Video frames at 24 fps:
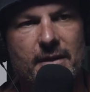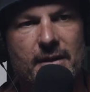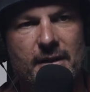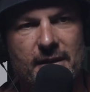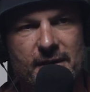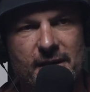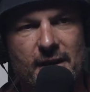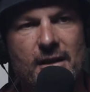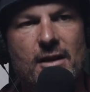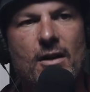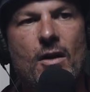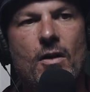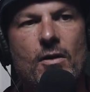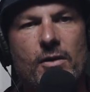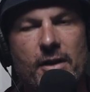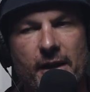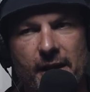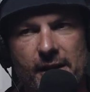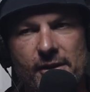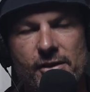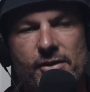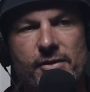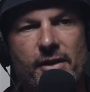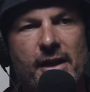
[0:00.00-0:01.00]
It's a long
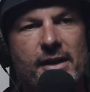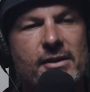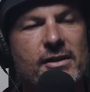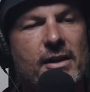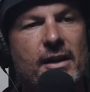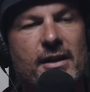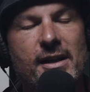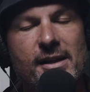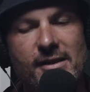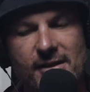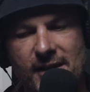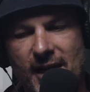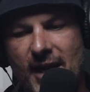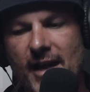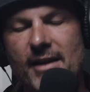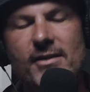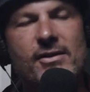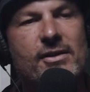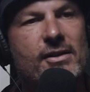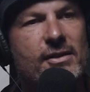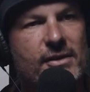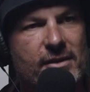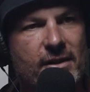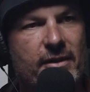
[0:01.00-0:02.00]
history. So these
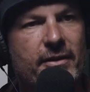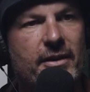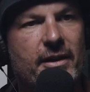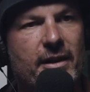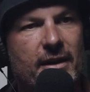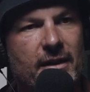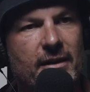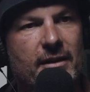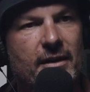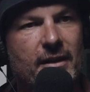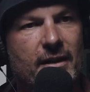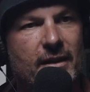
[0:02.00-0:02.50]
dances are.